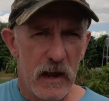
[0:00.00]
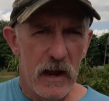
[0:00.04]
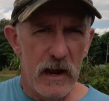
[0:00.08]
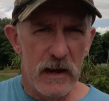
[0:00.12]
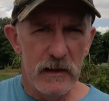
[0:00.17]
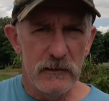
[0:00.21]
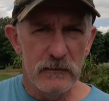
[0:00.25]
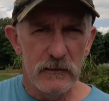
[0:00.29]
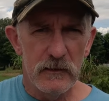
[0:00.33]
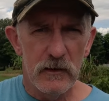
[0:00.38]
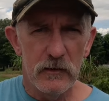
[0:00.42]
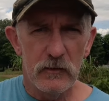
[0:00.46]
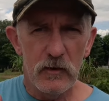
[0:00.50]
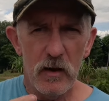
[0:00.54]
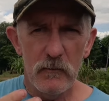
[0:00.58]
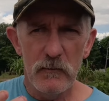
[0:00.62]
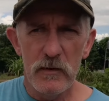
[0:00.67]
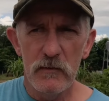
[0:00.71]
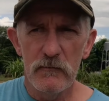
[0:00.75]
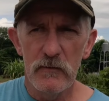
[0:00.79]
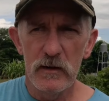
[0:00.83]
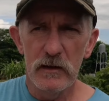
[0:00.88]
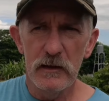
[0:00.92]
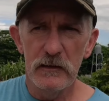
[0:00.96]
And it got
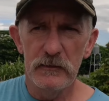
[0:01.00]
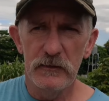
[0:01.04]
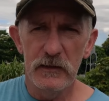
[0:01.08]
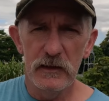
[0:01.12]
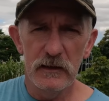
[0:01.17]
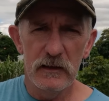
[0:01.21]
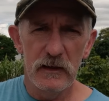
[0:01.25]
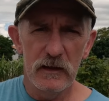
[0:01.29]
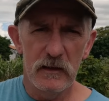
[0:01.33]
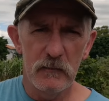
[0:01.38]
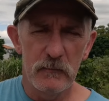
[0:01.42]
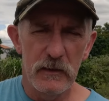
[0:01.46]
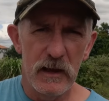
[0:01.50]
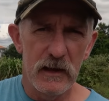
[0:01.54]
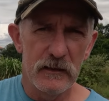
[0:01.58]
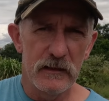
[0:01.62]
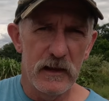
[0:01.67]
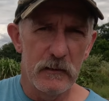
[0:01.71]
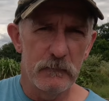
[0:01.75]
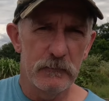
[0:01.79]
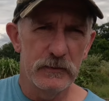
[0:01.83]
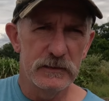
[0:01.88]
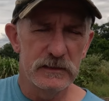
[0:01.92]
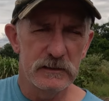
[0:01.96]
me really thinking about
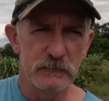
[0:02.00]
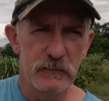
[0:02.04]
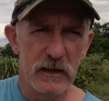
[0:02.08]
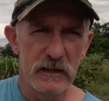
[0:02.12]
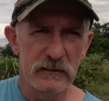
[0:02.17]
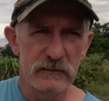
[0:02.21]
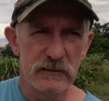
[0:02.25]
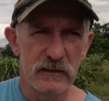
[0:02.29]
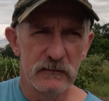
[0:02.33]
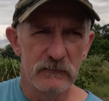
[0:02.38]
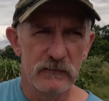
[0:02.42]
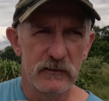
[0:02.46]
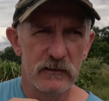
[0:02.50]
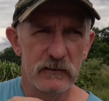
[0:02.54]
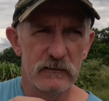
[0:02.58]
that perspective.